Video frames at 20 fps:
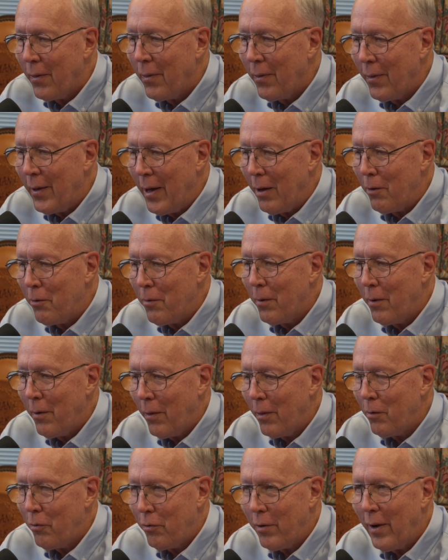The answer to
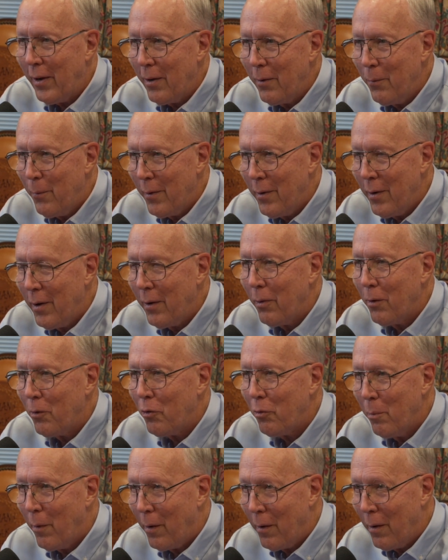the second one in the
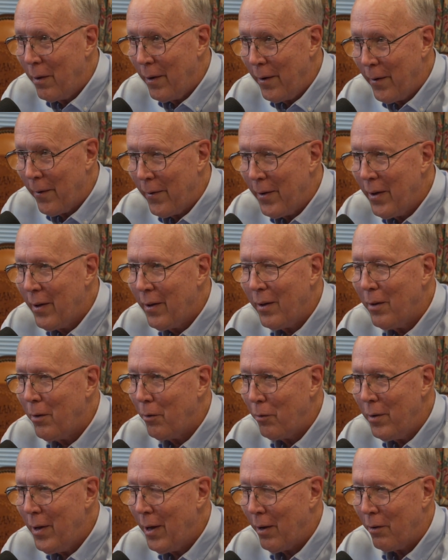small area
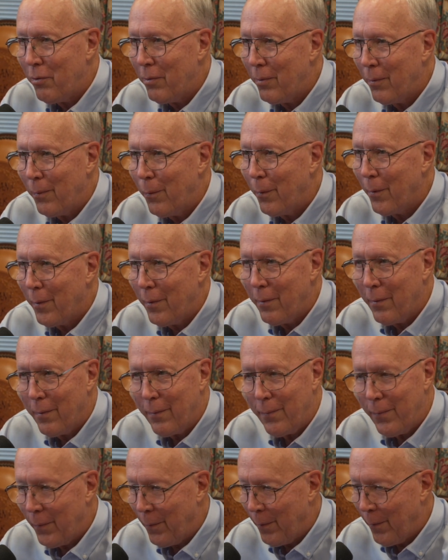is yes, we're
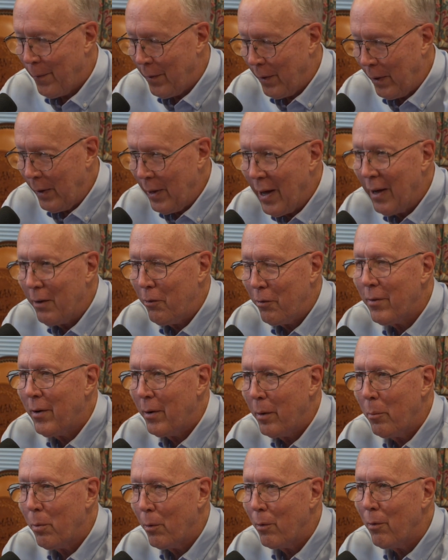into
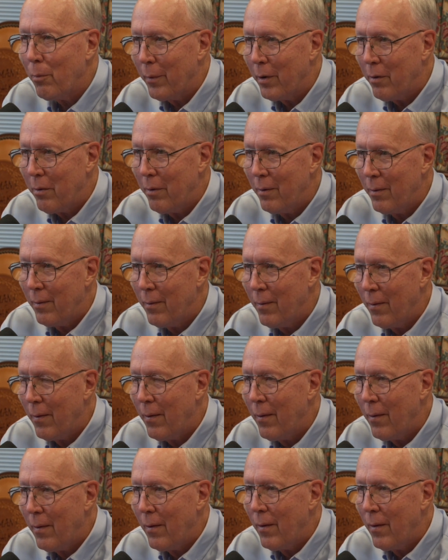constant improvement. Yeah.